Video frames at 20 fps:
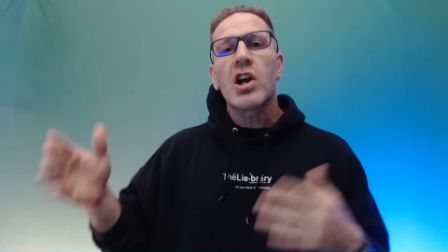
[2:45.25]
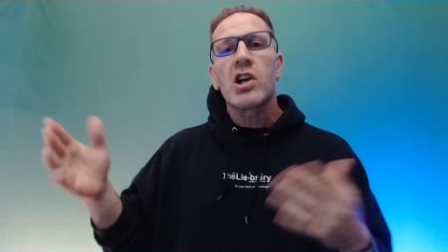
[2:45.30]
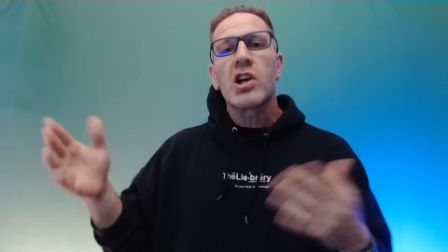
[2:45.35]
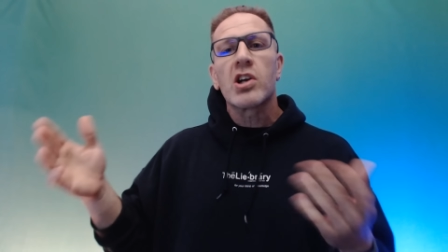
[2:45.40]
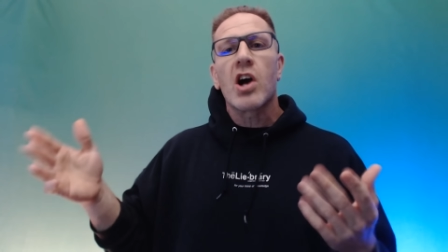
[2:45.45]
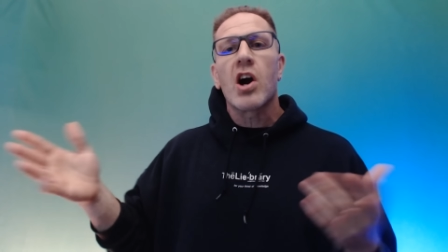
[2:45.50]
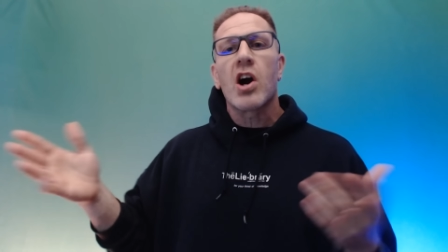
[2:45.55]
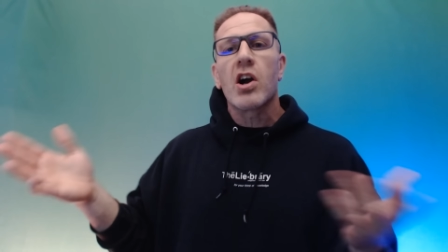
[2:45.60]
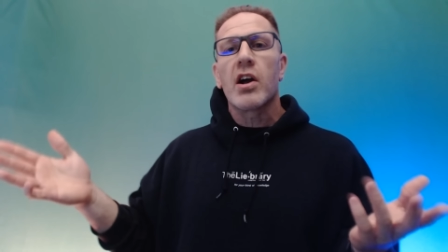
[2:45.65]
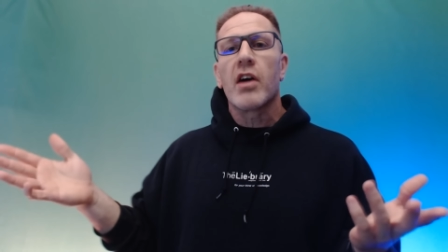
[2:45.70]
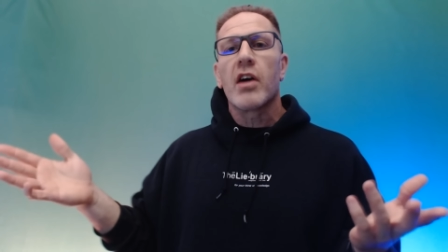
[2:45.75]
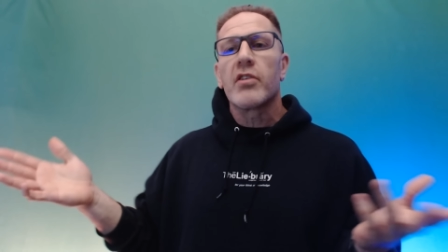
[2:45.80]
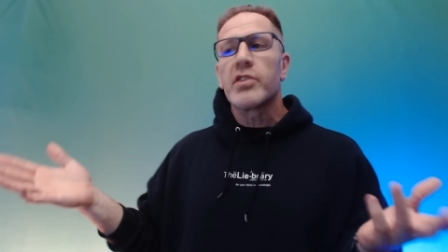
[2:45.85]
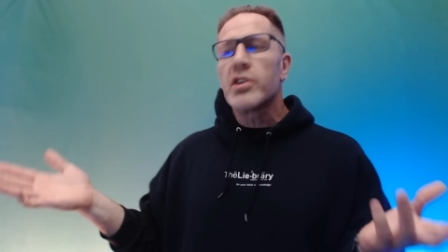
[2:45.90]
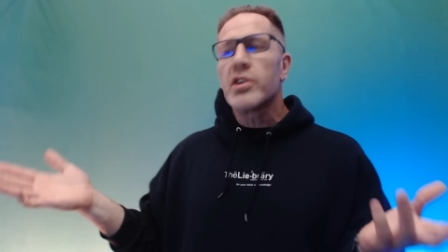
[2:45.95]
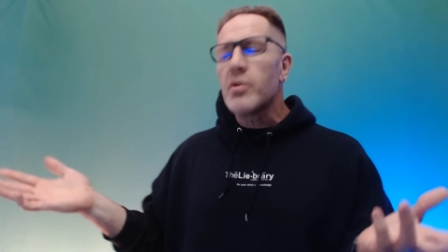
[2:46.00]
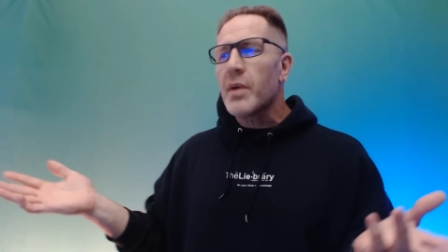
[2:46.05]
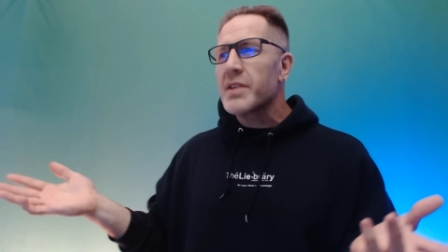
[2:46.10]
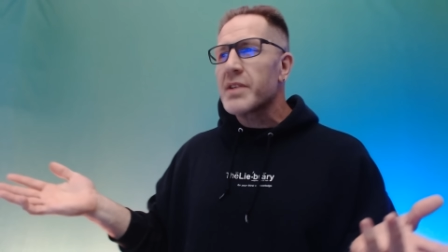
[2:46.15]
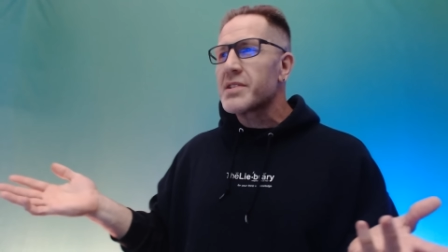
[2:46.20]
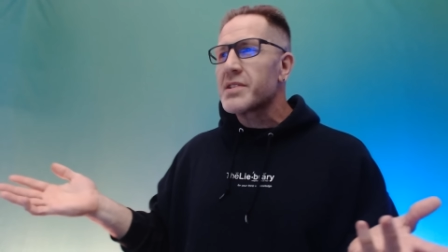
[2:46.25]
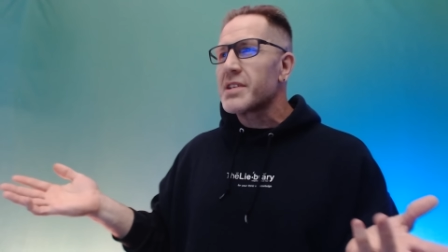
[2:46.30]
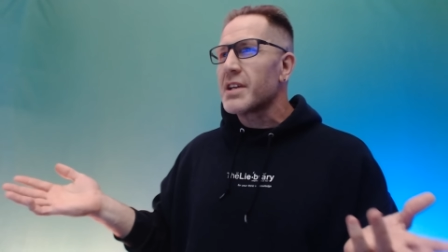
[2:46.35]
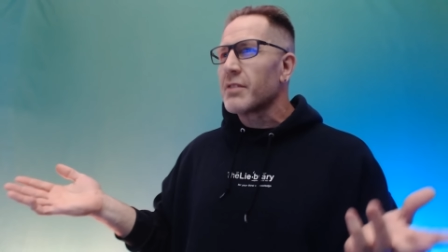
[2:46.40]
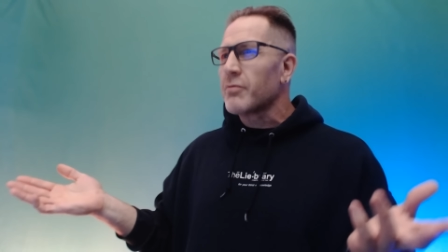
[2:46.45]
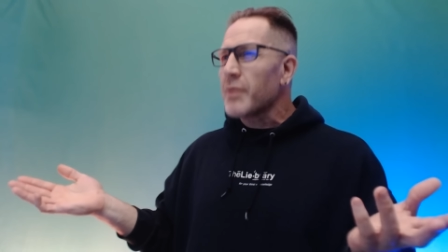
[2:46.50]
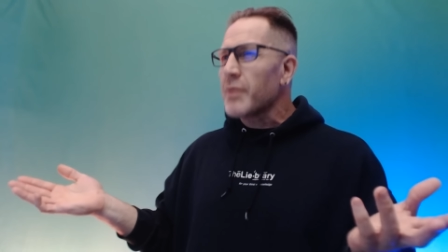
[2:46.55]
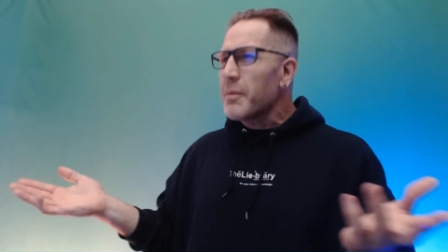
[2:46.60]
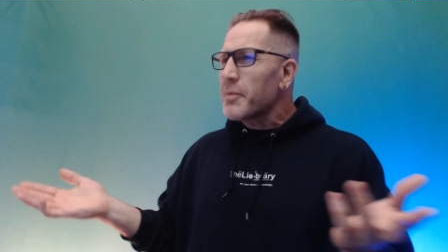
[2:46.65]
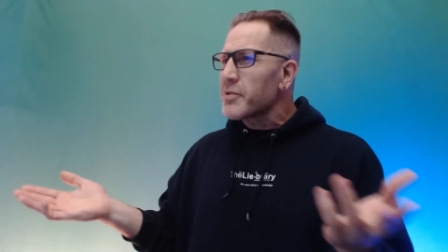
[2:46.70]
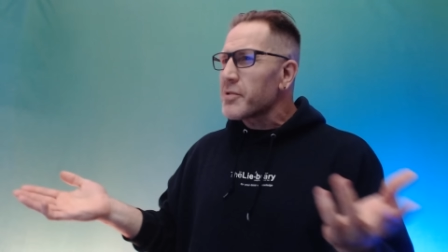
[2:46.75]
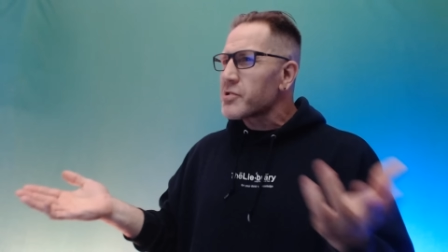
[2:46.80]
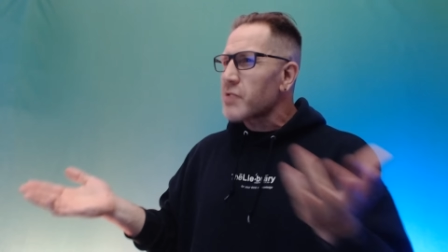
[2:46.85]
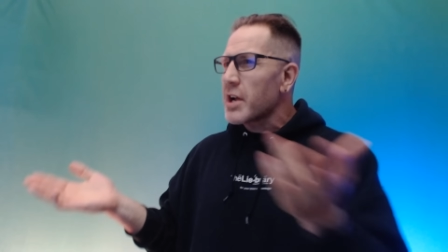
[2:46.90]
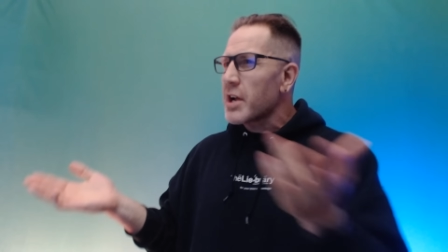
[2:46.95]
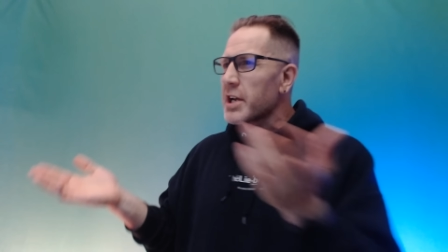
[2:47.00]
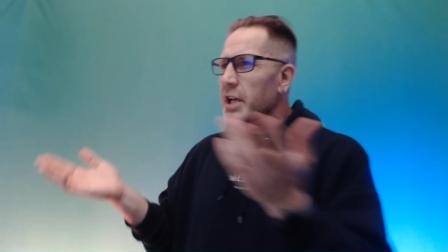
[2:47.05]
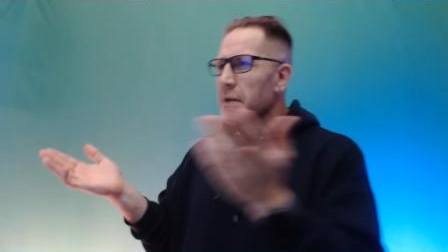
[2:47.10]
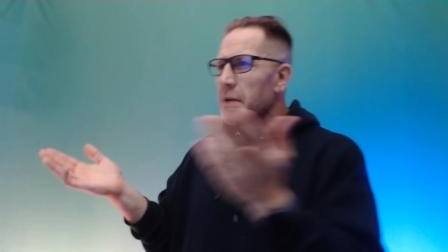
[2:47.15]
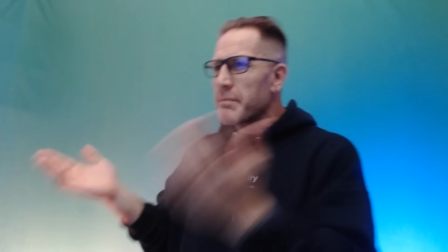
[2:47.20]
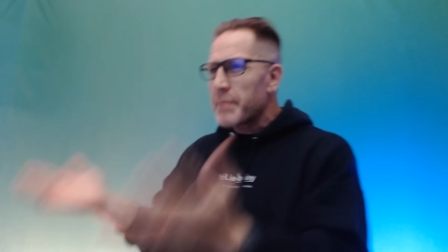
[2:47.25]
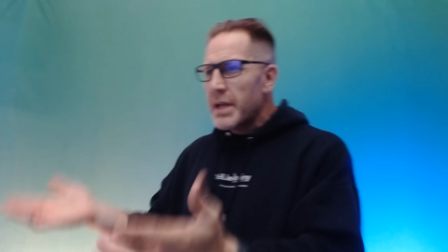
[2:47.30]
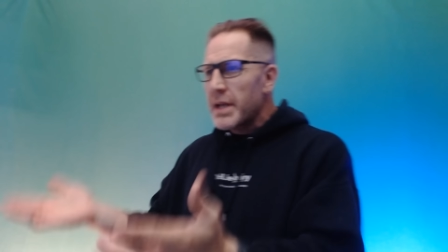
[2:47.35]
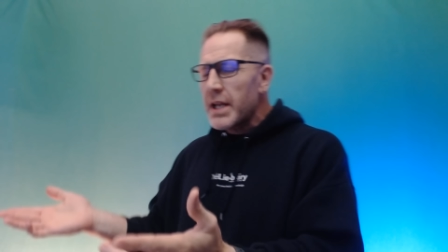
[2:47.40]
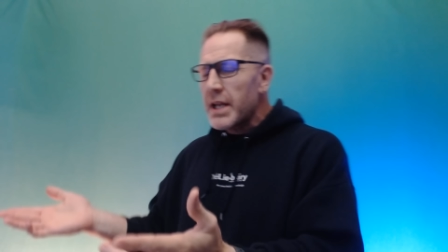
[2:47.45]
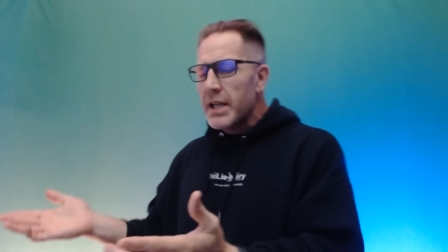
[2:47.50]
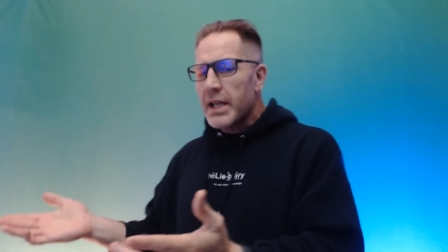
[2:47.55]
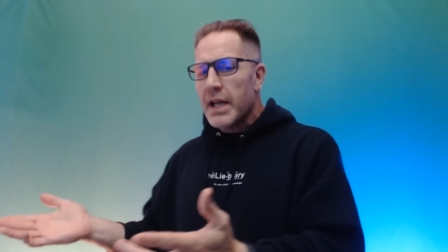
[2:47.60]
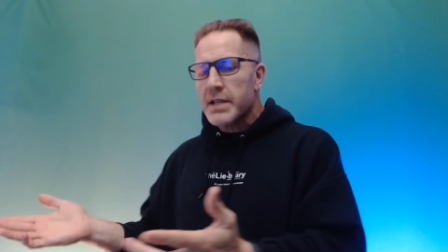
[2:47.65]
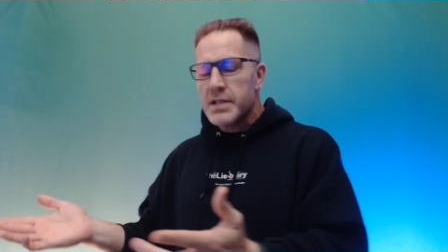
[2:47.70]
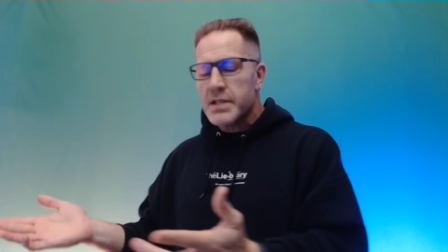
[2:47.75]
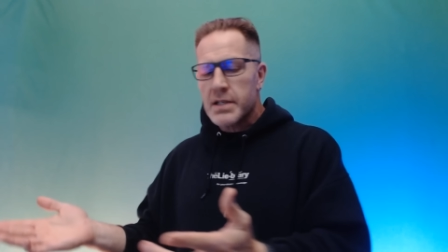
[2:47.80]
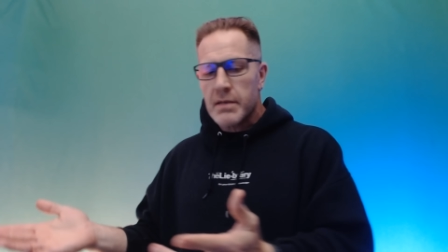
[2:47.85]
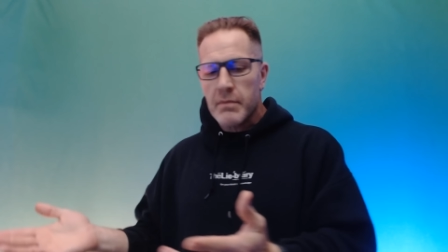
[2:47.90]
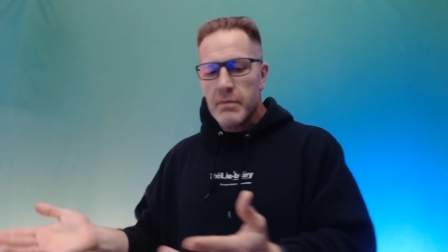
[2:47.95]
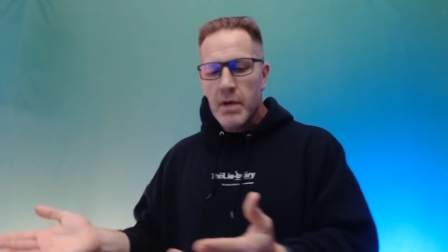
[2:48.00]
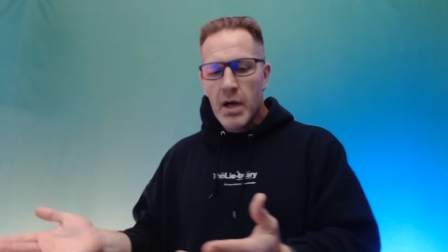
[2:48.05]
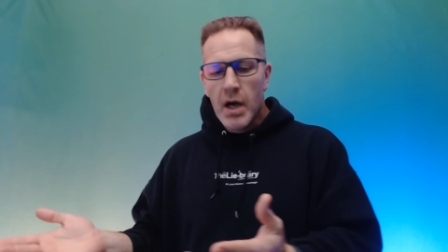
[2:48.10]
on RLUSD and Ripple's trying to compete against him.